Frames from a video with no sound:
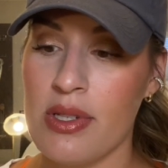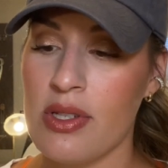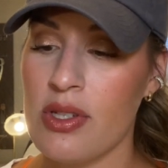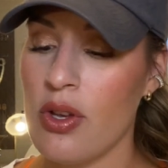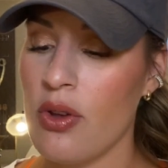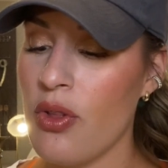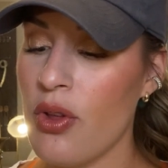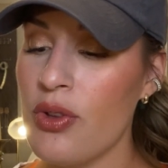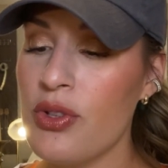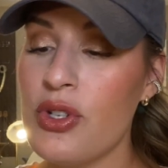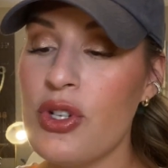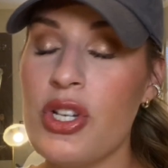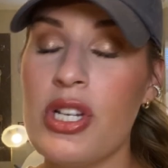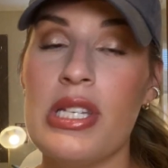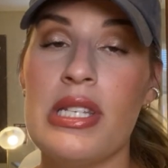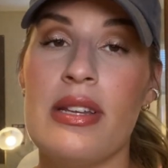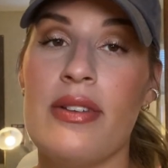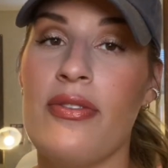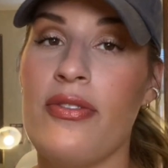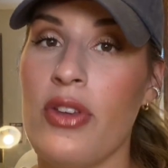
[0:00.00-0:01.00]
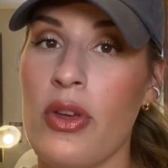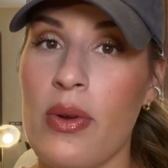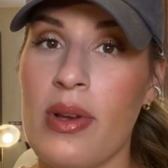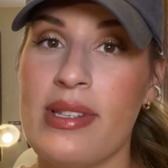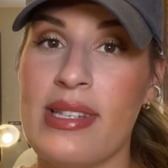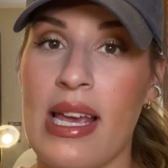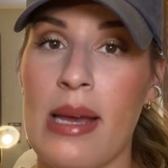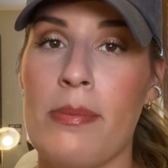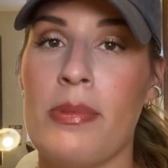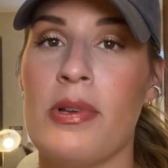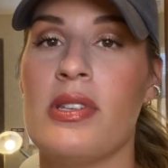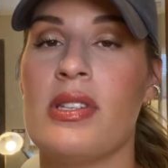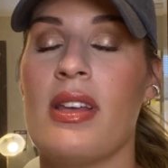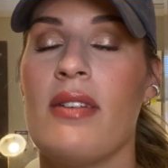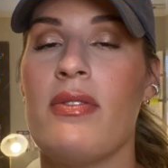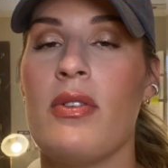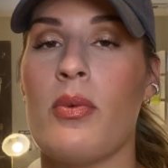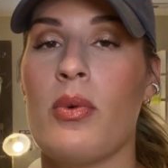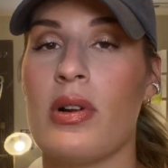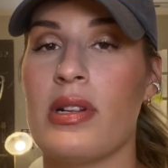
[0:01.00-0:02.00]
So those are just a few examples of
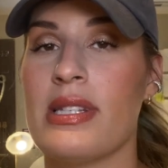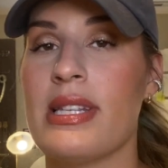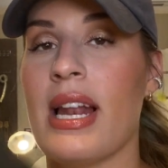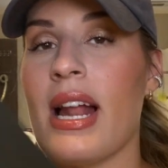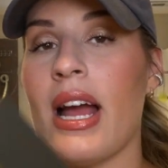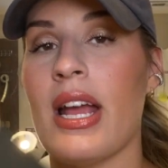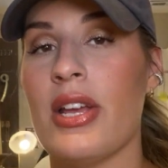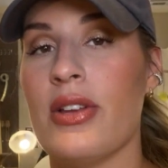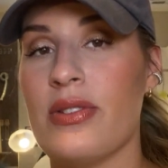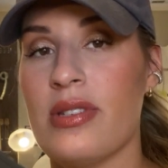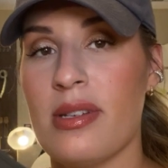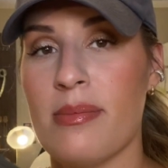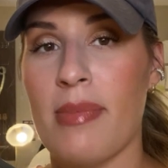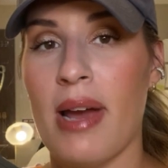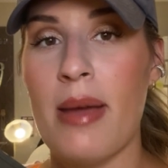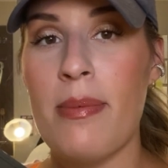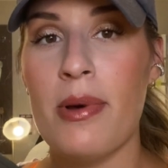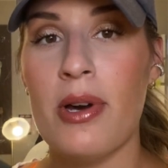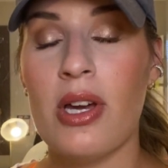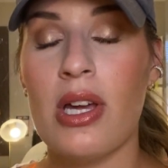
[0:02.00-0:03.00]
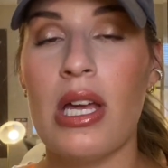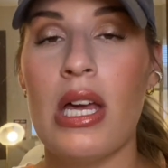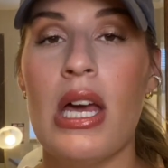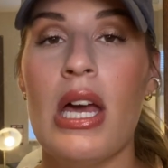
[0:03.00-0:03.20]
the words that I used in my book